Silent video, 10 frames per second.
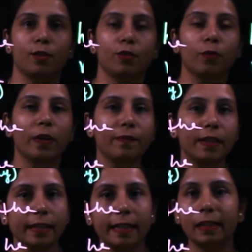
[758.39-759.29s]
So when we
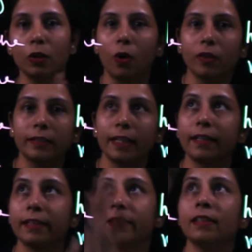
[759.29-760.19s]
create long
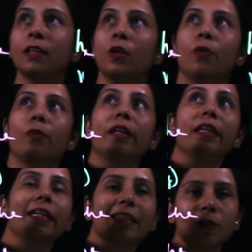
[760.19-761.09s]
sentences, we
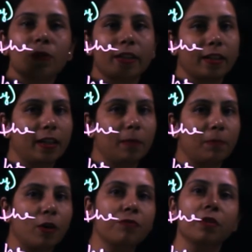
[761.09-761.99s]
need to take help
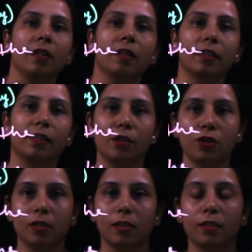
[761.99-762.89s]
of
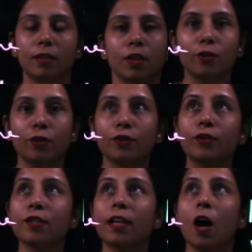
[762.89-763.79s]
conditionals. So this
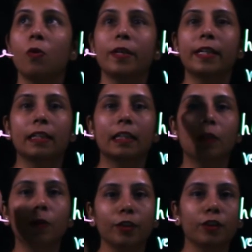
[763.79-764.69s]
is how we
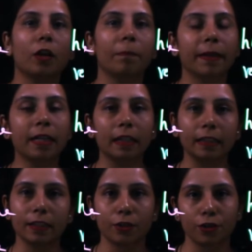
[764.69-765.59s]
conclude the topic
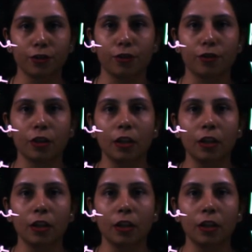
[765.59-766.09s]
conditionals.